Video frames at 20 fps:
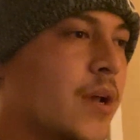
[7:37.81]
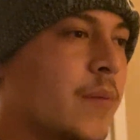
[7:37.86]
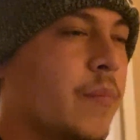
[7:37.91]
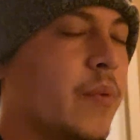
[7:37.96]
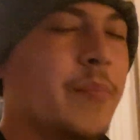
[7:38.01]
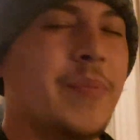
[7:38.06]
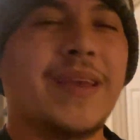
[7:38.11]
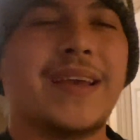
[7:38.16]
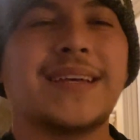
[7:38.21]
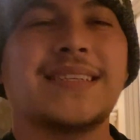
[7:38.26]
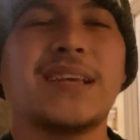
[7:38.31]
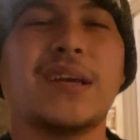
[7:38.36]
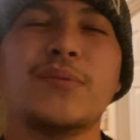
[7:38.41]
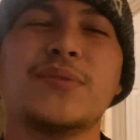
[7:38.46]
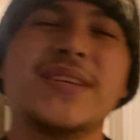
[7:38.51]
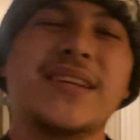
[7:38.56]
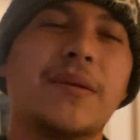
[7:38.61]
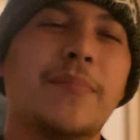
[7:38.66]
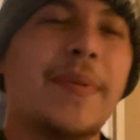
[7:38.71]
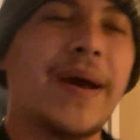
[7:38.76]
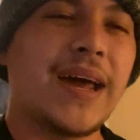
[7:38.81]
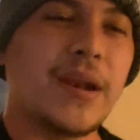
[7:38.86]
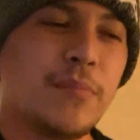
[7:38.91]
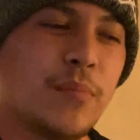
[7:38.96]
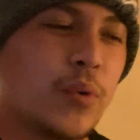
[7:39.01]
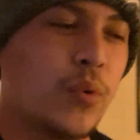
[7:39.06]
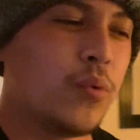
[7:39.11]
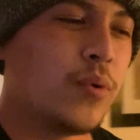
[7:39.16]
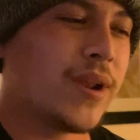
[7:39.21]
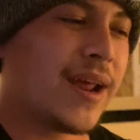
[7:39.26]
but because I was in a bad
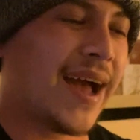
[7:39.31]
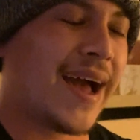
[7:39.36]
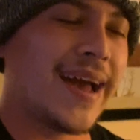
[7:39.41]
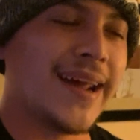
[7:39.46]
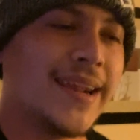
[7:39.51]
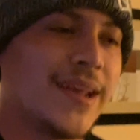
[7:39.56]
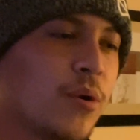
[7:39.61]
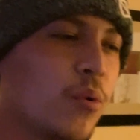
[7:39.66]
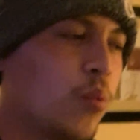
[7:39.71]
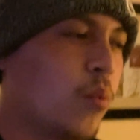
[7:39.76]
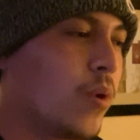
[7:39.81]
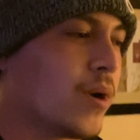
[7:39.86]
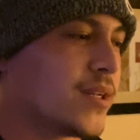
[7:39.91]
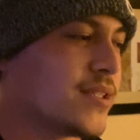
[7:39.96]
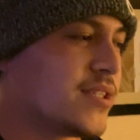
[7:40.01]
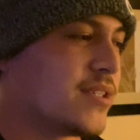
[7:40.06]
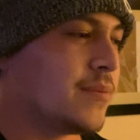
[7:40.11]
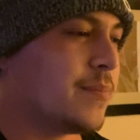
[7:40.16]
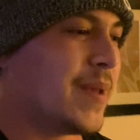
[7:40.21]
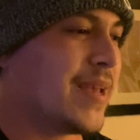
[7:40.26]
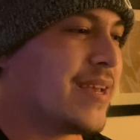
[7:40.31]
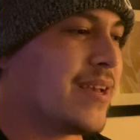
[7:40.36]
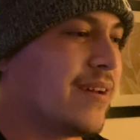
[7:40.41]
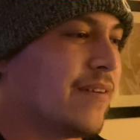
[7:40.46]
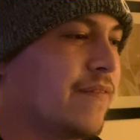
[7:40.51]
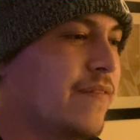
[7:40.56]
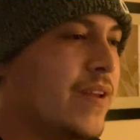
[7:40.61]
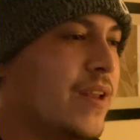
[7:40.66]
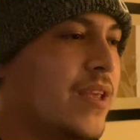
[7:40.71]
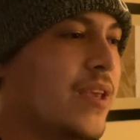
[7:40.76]
mood, I didn't want to make a
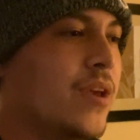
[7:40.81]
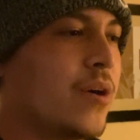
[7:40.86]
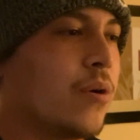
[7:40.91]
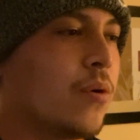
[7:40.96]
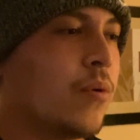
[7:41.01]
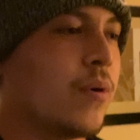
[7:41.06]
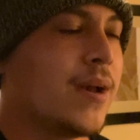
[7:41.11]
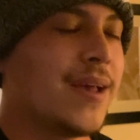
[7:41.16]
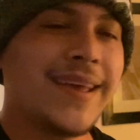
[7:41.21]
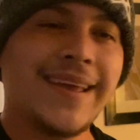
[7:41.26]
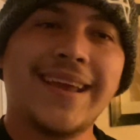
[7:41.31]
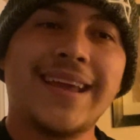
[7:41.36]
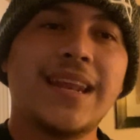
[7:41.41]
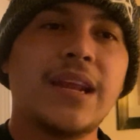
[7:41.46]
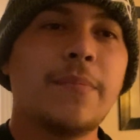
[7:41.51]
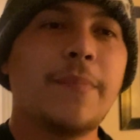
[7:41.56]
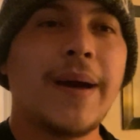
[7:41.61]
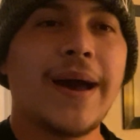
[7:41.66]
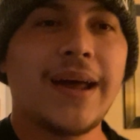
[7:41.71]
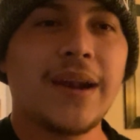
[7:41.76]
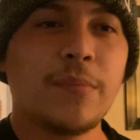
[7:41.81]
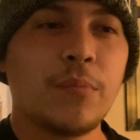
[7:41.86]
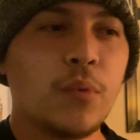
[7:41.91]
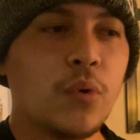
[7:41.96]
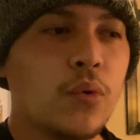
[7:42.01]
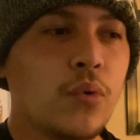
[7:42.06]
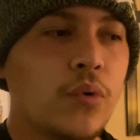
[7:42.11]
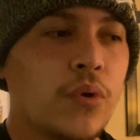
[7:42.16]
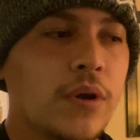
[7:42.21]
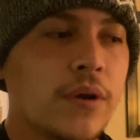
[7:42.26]
video in a bad
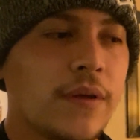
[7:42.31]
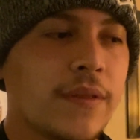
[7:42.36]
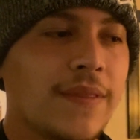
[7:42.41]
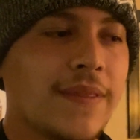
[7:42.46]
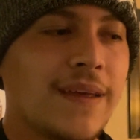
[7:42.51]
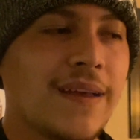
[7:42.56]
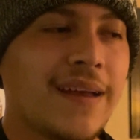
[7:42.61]
mood.